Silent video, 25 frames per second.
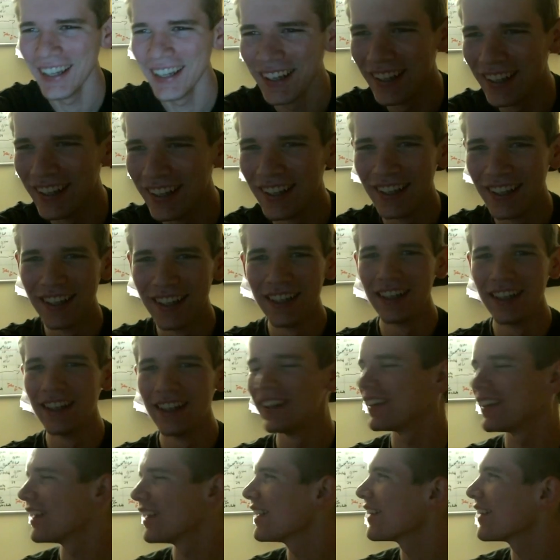say.
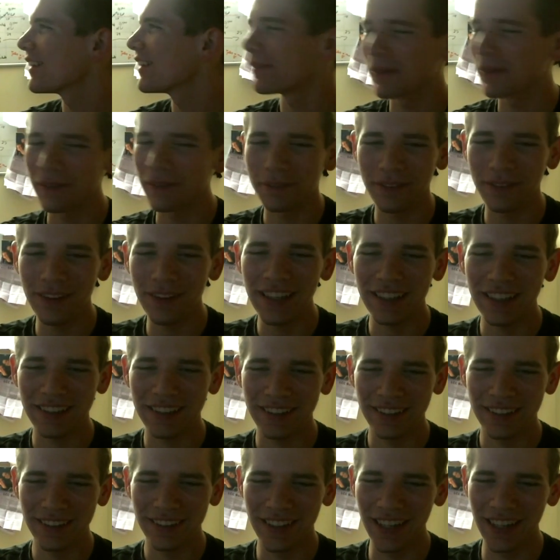None of them are fake,
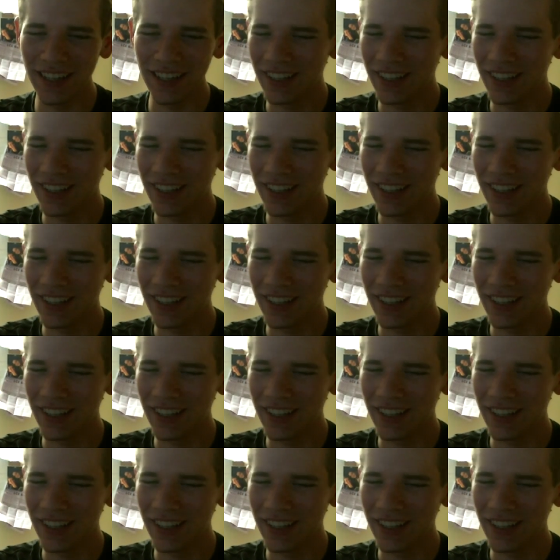dude.